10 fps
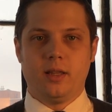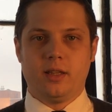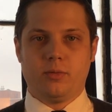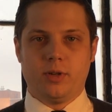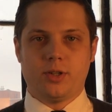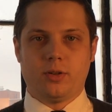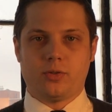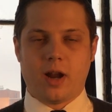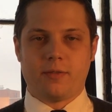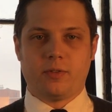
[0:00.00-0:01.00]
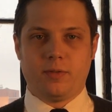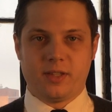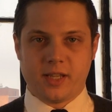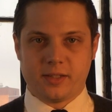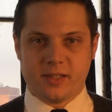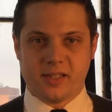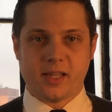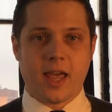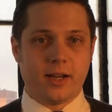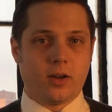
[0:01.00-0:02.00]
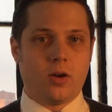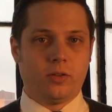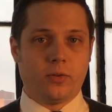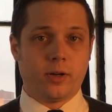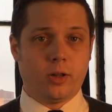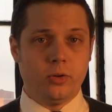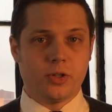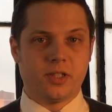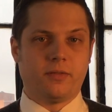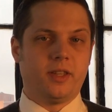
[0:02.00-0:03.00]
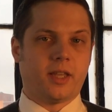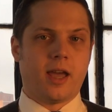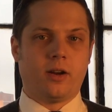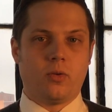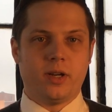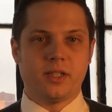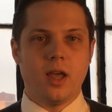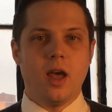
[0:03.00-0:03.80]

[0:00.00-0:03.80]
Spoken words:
The original draft of the census had called for inclusions of these categories,